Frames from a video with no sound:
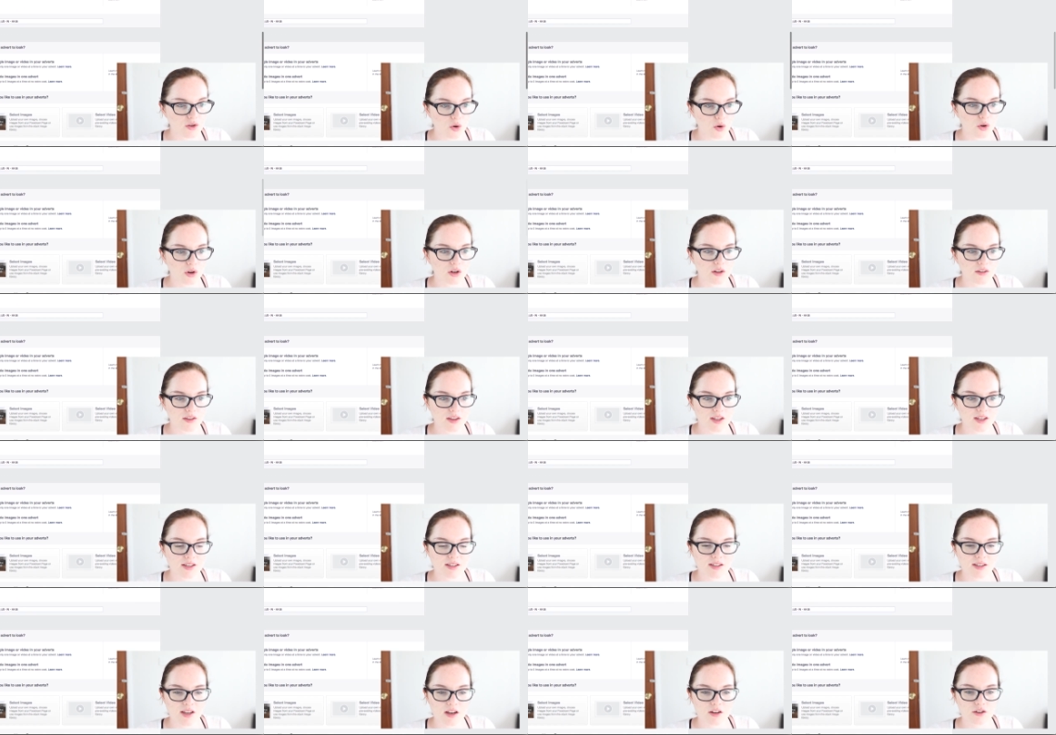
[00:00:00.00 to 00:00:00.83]
all of
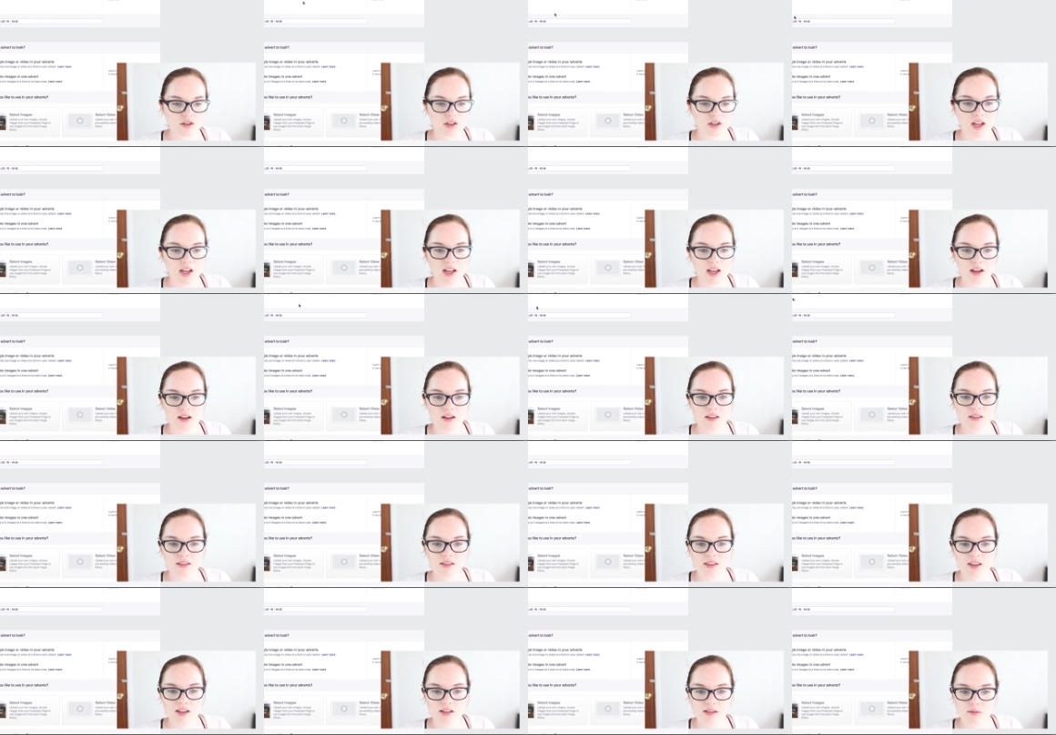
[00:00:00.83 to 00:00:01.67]
this section here,
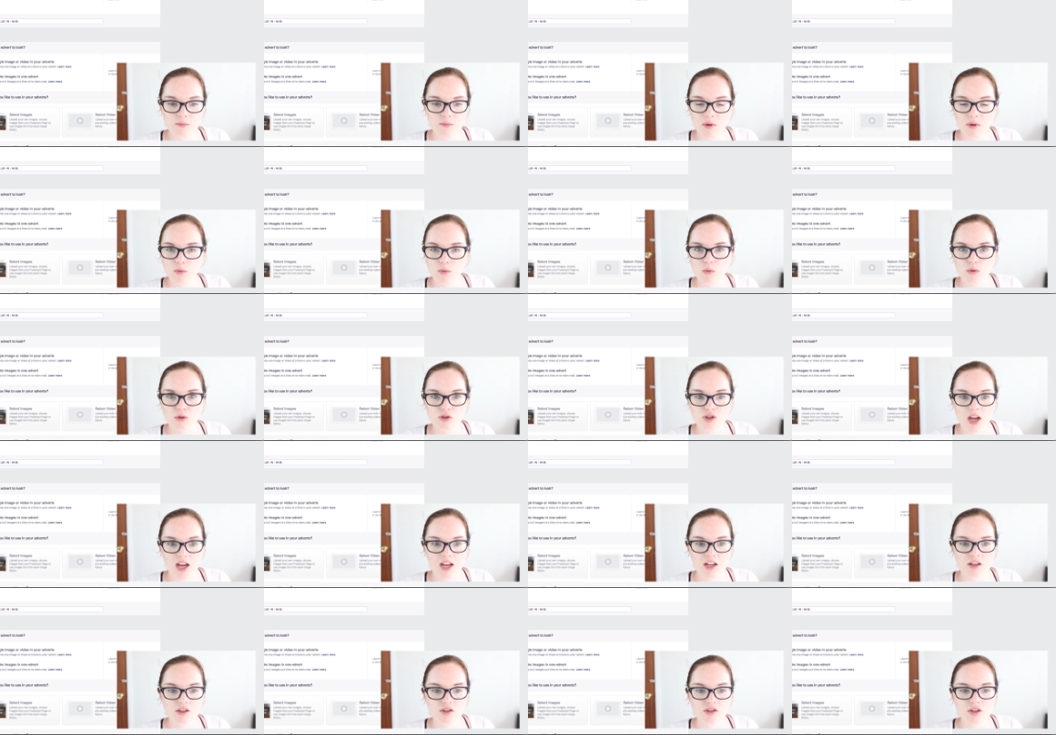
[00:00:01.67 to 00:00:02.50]
this bit will
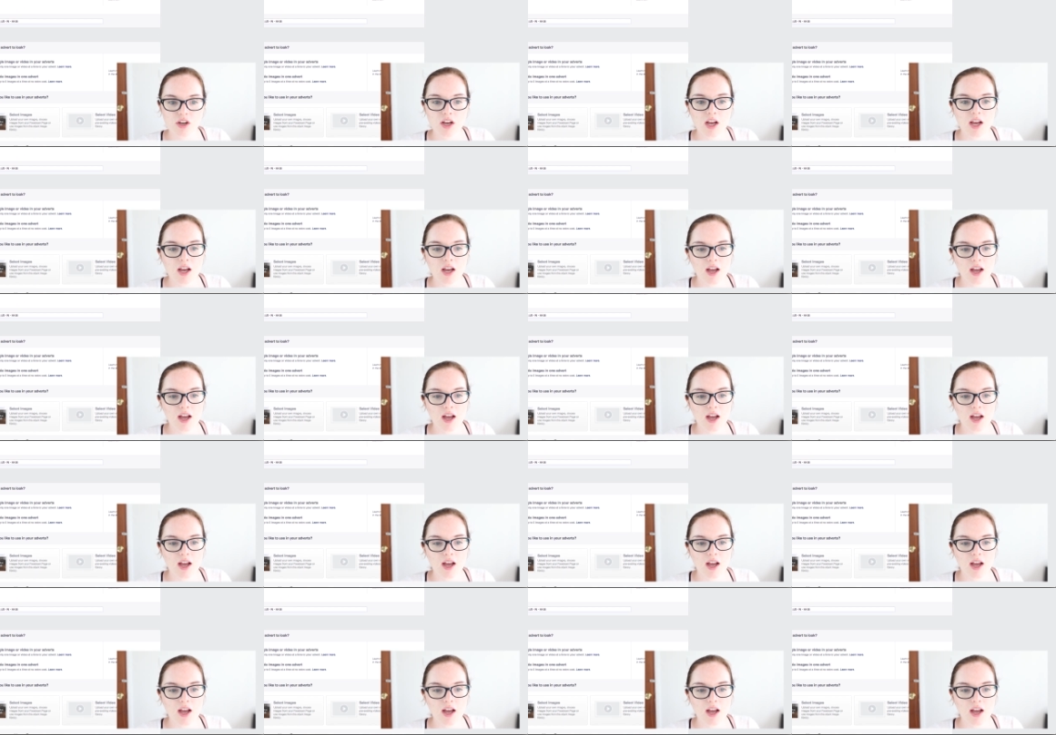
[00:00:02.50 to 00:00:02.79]
change,